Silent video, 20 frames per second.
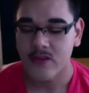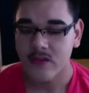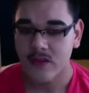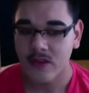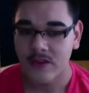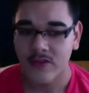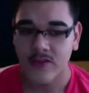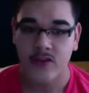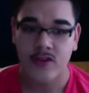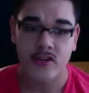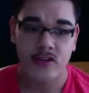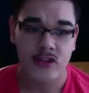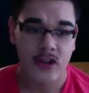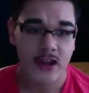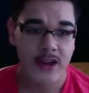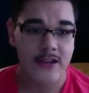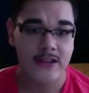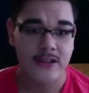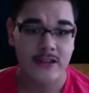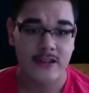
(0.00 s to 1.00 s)
If you're
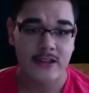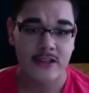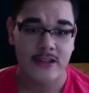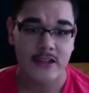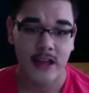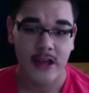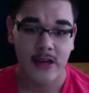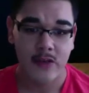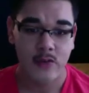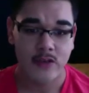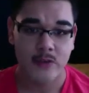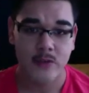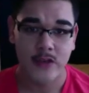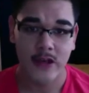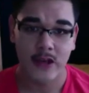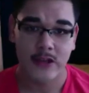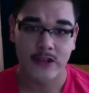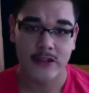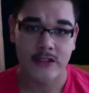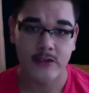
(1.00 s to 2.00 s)
trying to decide which
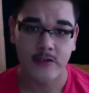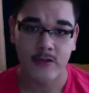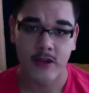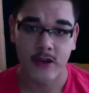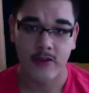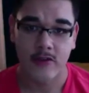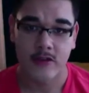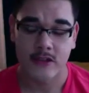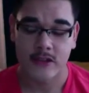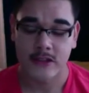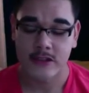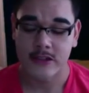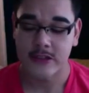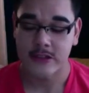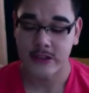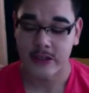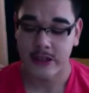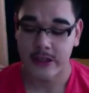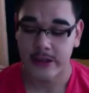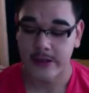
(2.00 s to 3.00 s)
Beyonce fragrances
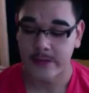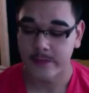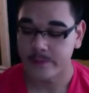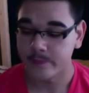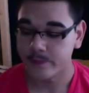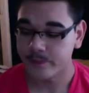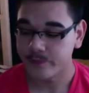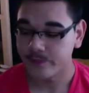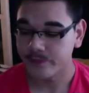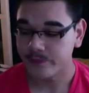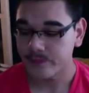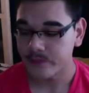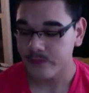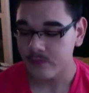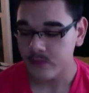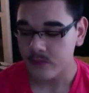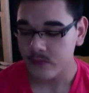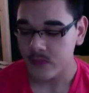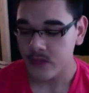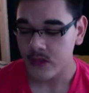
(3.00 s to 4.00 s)
to get,
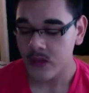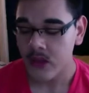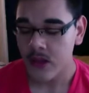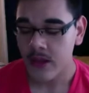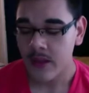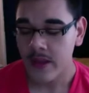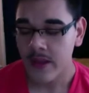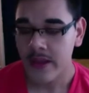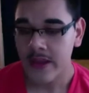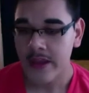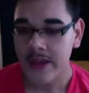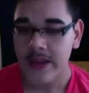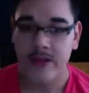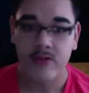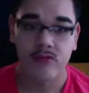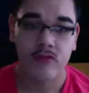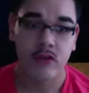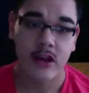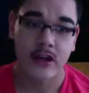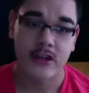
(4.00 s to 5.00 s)

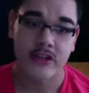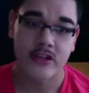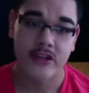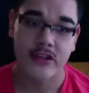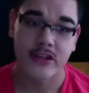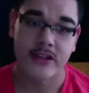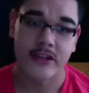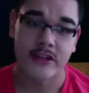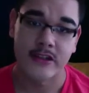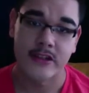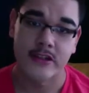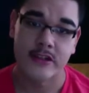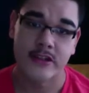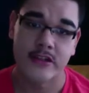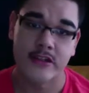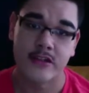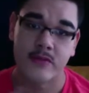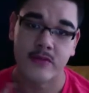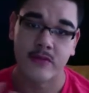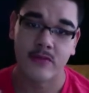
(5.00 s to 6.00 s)
Heat Rush
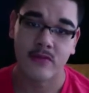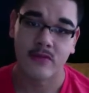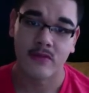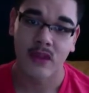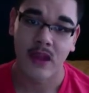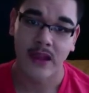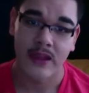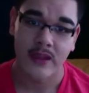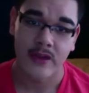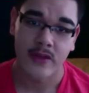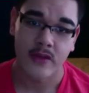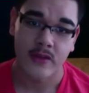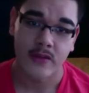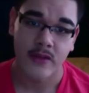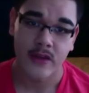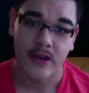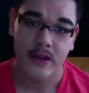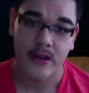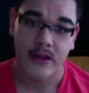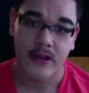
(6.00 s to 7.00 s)
is lighter
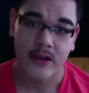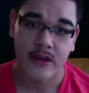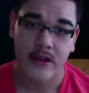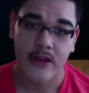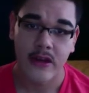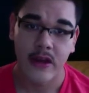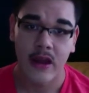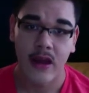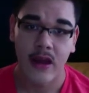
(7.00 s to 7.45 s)
than Heat.